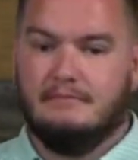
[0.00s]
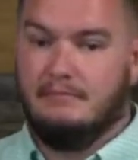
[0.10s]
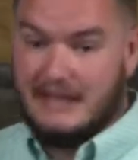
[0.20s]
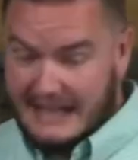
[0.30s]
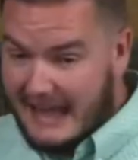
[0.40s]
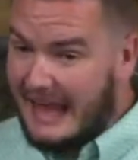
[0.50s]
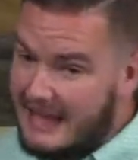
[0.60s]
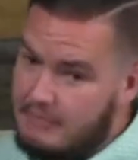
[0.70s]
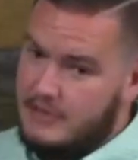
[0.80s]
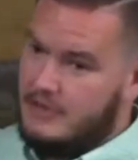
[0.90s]
but it
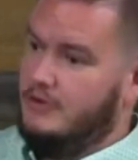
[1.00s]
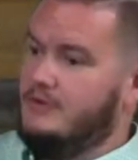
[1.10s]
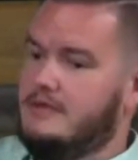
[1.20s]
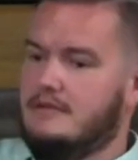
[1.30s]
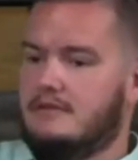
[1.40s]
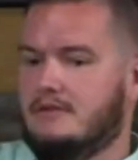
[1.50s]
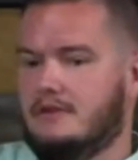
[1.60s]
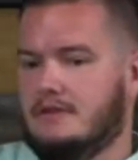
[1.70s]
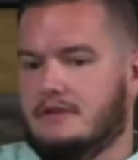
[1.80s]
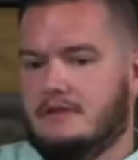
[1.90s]
can be used
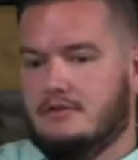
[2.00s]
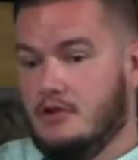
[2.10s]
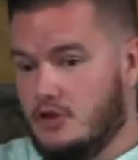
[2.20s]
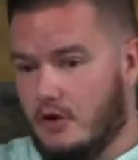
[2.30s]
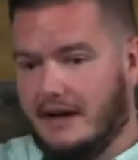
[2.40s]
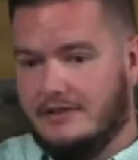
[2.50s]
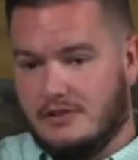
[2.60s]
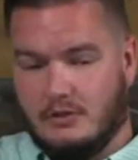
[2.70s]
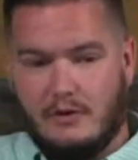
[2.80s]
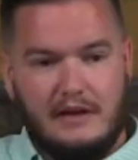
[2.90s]
to show God's
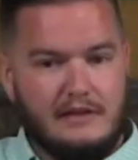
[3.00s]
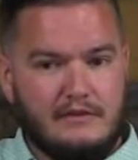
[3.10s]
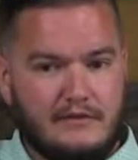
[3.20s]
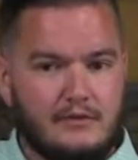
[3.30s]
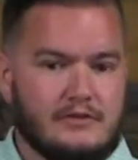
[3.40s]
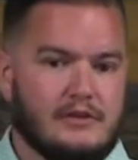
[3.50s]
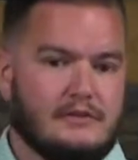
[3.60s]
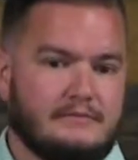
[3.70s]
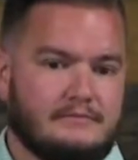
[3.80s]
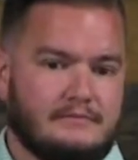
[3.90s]
glory in the future,
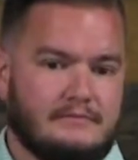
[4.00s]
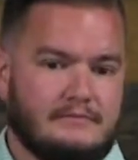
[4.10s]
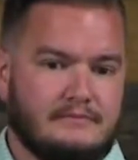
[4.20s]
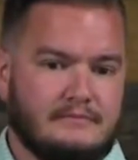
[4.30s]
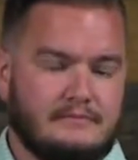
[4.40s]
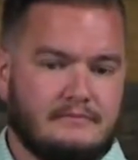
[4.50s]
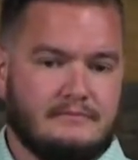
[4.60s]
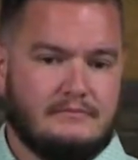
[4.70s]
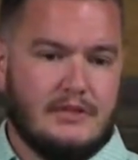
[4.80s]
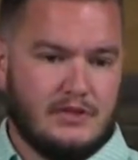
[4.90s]

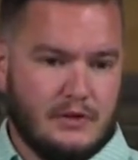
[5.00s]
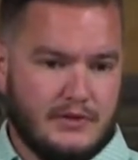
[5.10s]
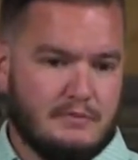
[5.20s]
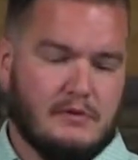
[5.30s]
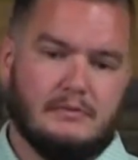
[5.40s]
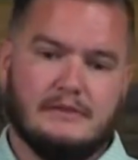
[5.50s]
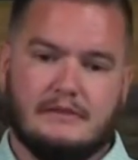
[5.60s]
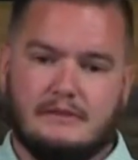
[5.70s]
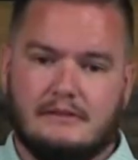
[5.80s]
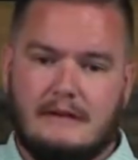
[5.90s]
to show his
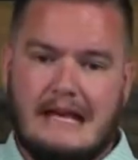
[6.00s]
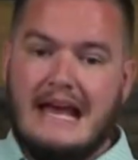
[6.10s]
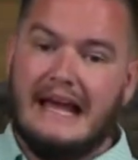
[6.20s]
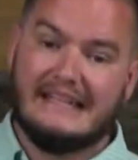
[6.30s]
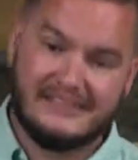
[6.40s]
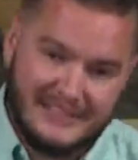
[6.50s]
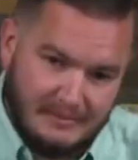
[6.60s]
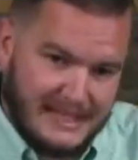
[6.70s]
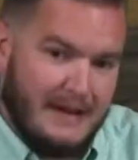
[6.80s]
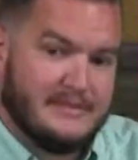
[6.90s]
purpose. And
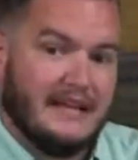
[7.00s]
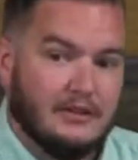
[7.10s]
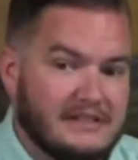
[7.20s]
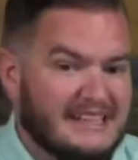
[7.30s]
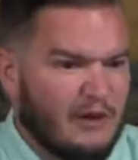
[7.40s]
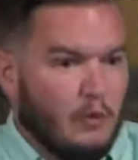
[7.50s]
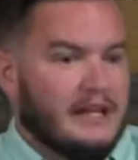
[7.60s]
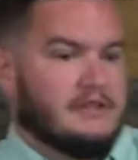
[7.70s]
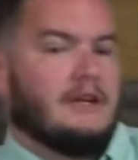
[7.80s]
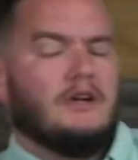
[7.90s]
sometimes that looks like what
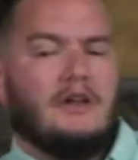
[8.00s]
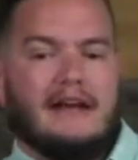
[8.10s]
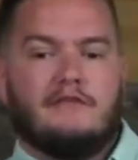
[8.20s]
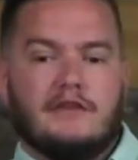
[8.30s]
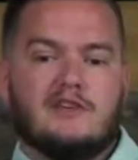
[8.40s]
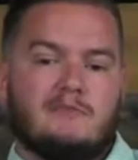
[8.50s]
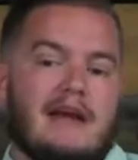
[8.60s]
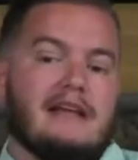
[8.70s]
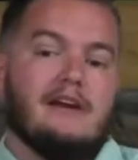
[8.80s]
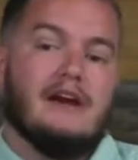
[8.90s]
it's going to look like for this
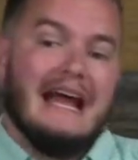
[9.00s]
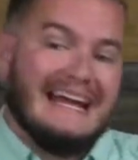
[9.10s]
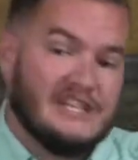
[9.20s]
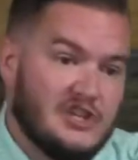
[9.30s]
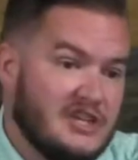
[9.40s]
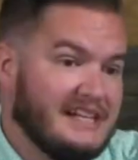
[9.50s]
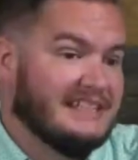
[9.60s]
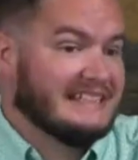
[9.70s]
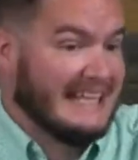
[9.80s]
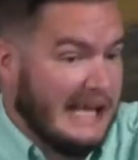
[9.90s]
man here as
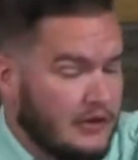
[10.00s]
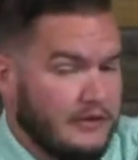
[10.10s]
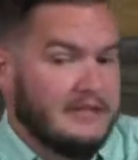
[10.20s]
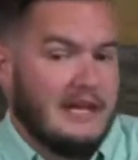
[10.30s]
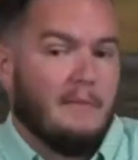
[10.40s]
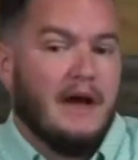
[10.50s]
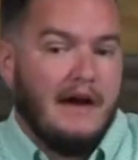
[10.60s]
Jesus heals him